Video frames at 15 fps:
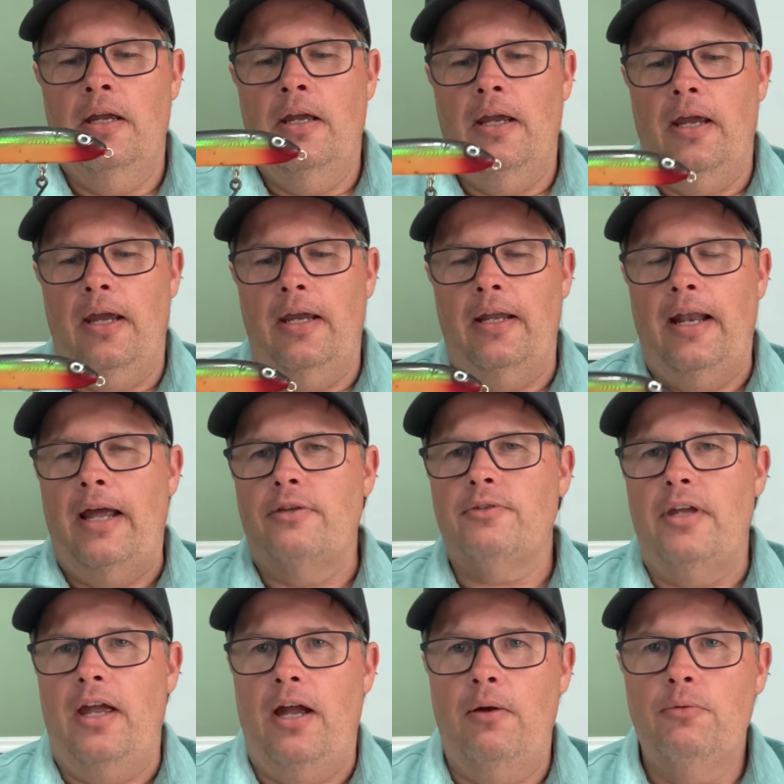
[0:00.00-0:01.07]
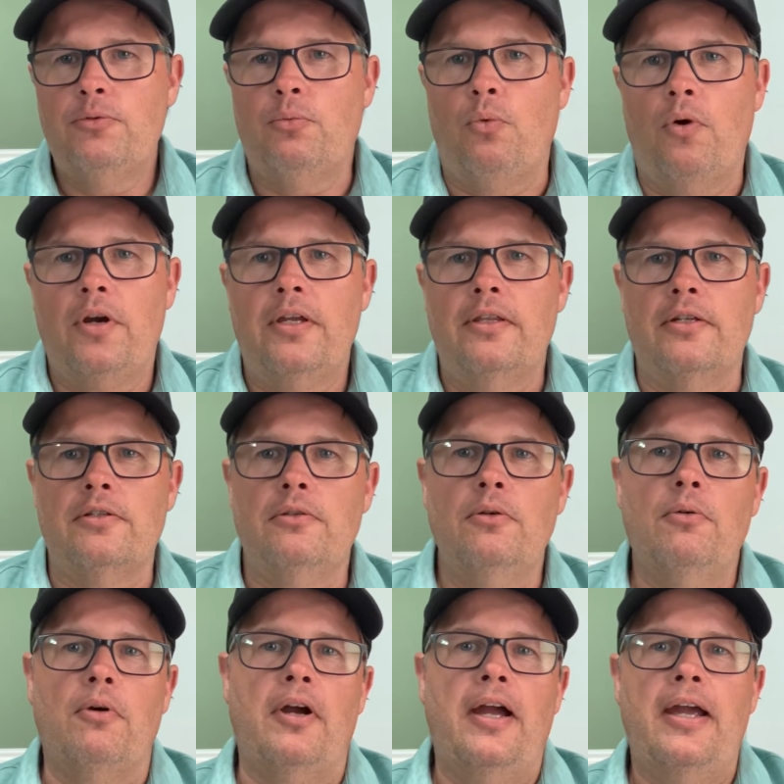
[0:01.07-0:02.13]
And as I was working this
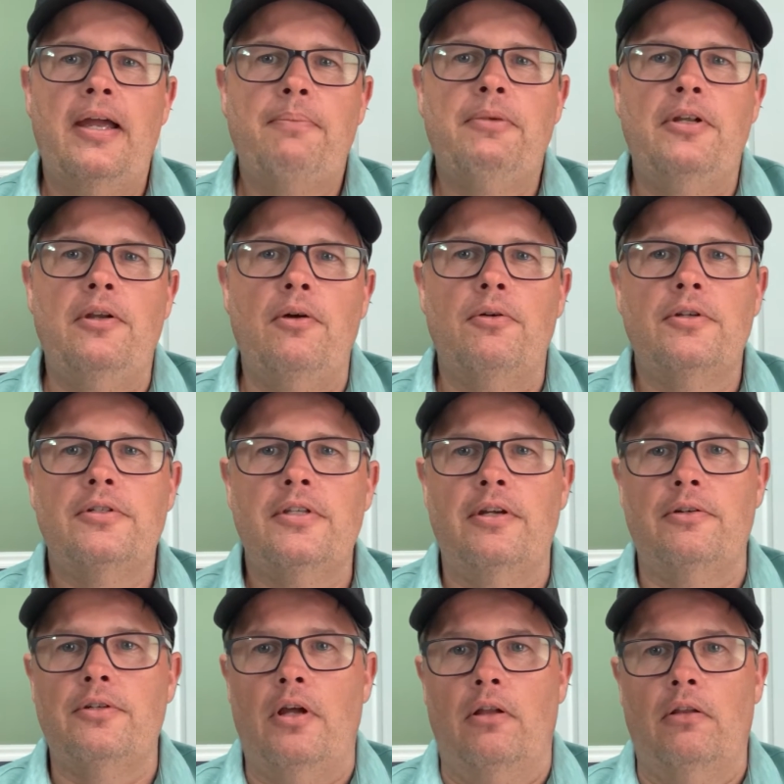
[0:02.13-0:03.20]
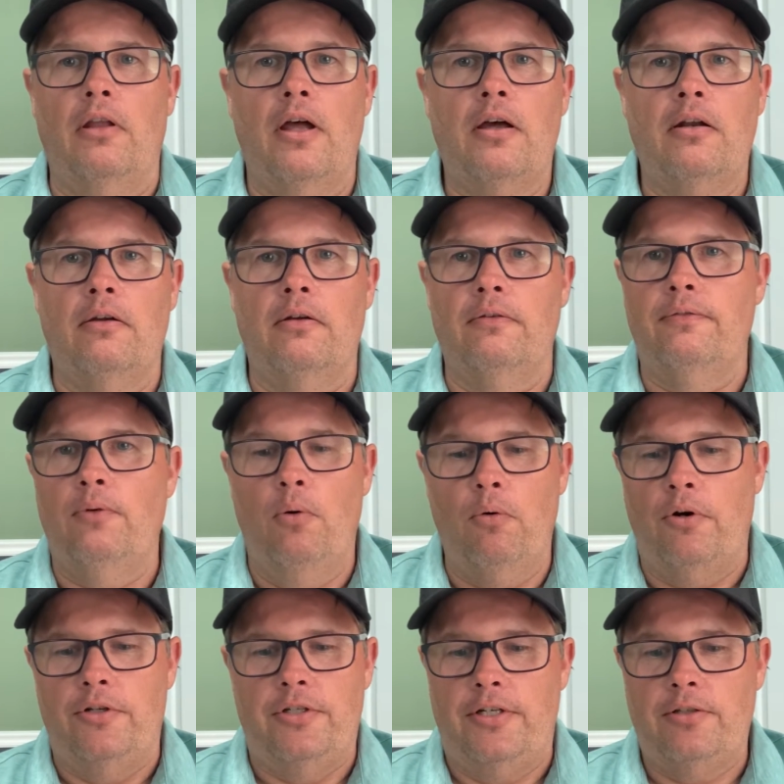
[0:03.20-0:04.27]
lure, I happened to notice there's a lot of
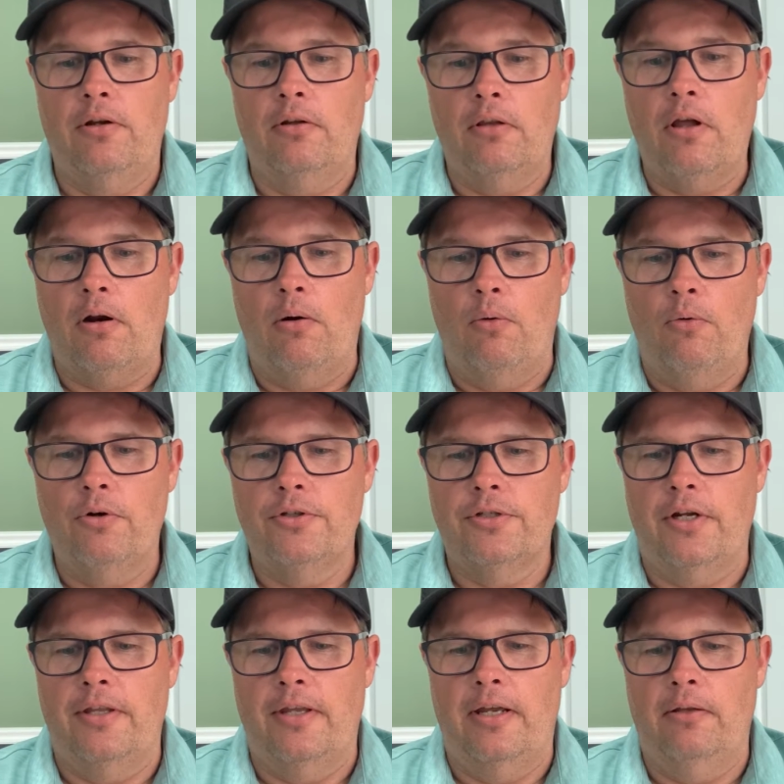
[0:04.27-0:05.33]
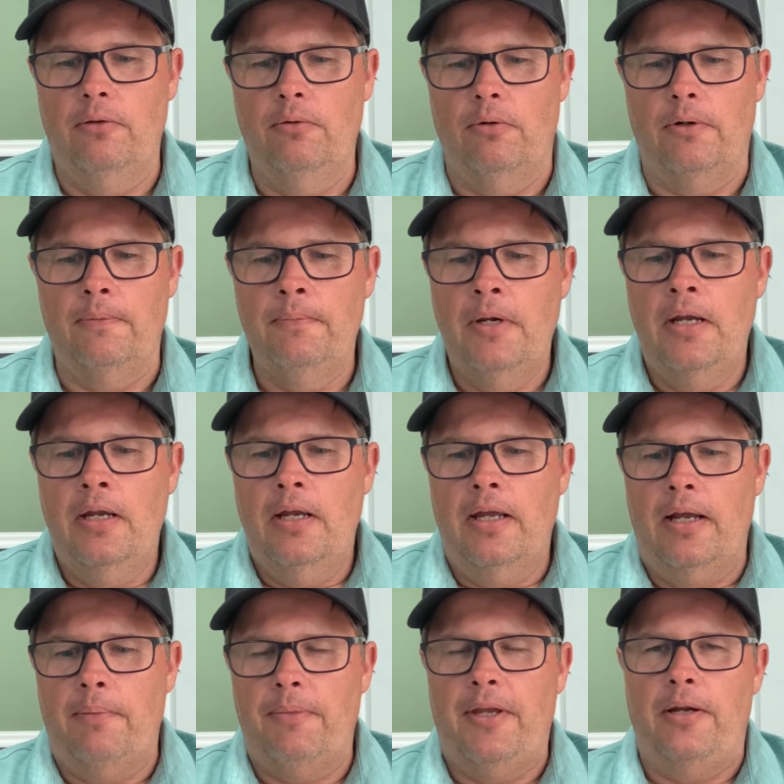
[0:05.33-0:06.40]
orange. I saw a lot of orange on that lure.
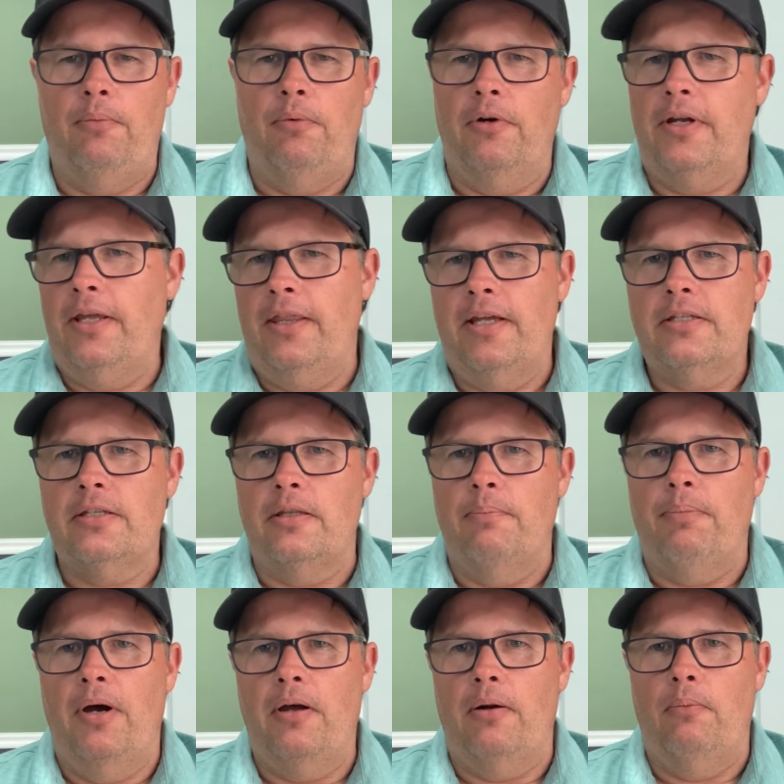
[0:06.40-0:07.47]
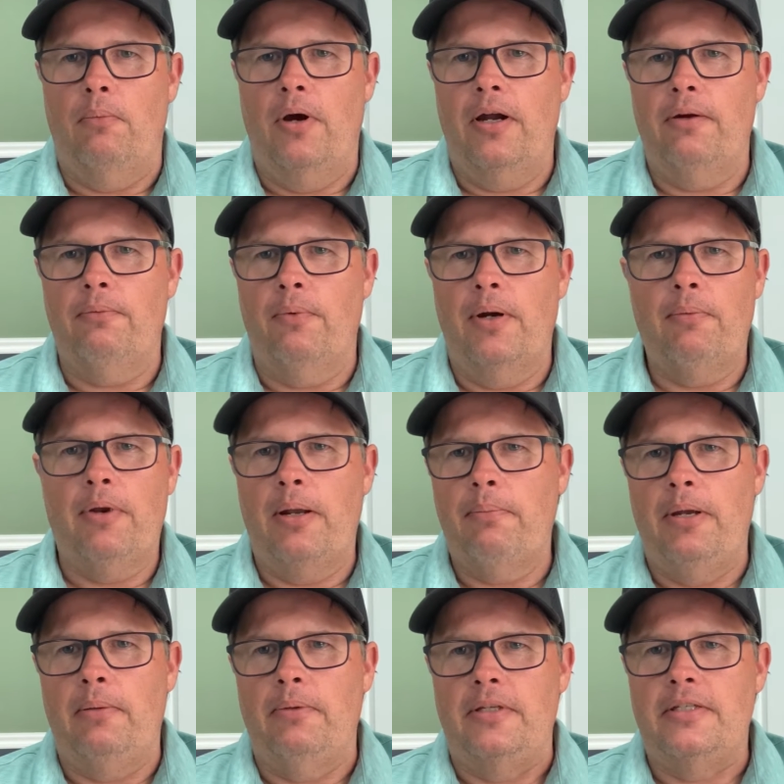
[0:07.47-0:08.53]
And I'm thinking, well, okay, that's at the bottom. Why would I
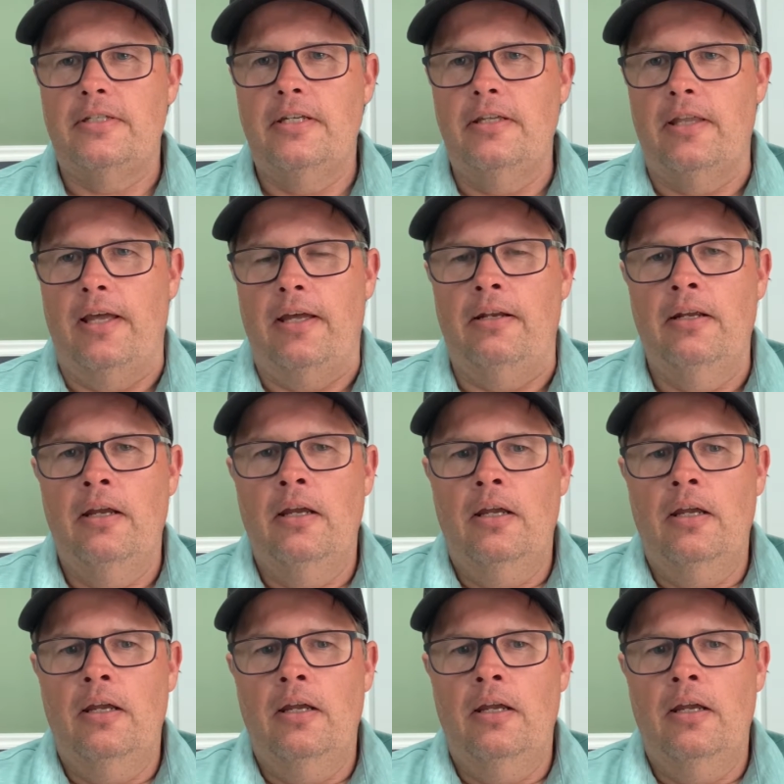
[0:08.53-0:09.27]
be able to see that?